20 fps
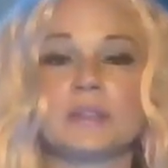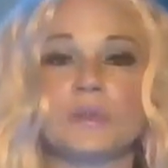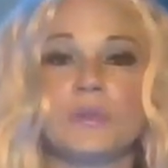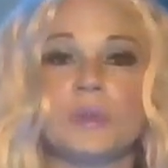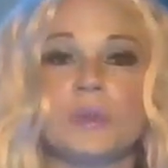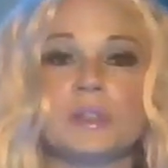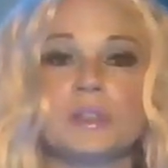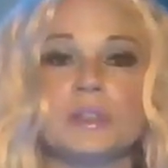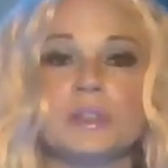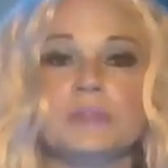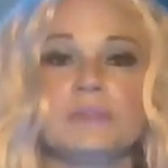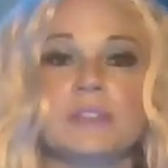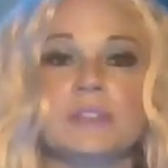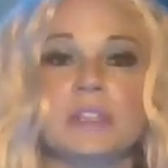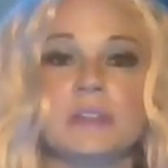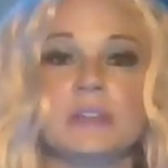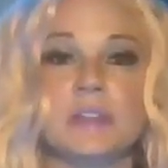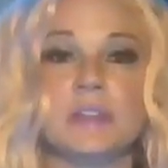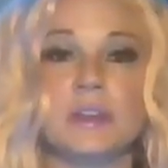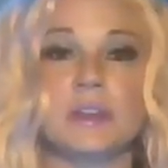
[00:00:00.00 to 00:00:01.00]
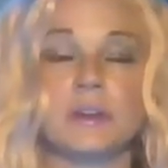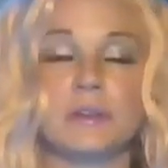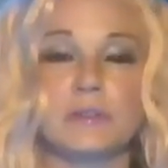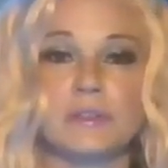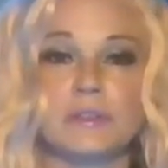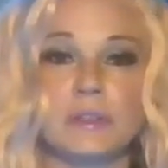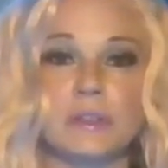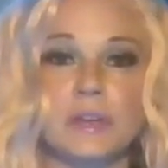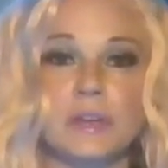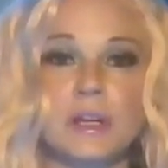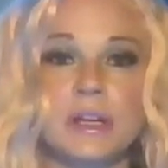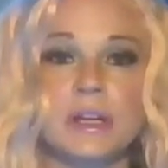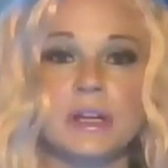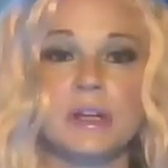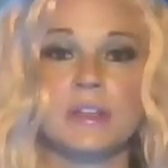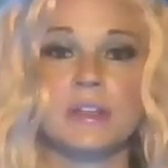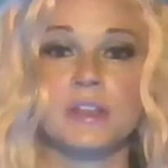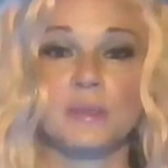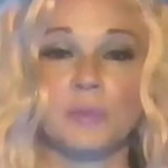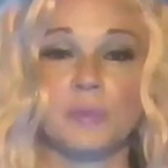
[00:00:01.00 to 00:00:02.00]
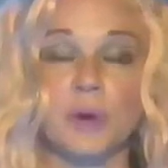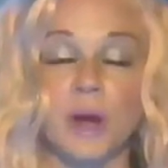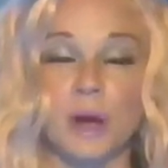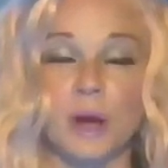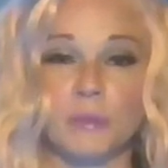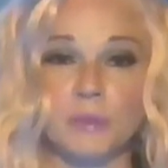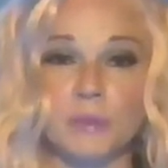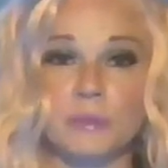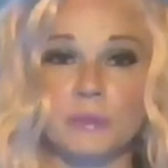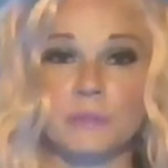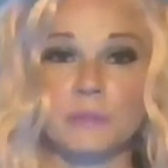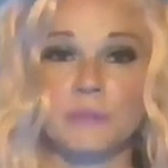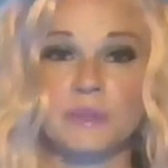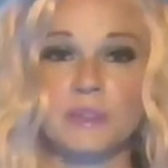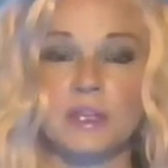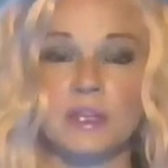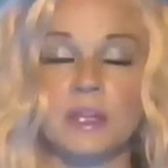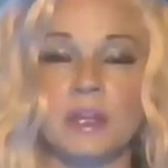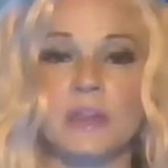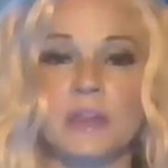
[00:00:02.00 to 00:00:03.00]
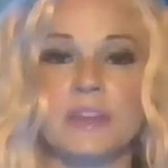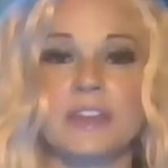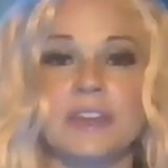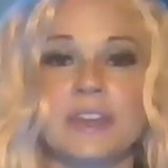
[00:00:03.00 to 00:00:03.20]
And so once you've given over the problems,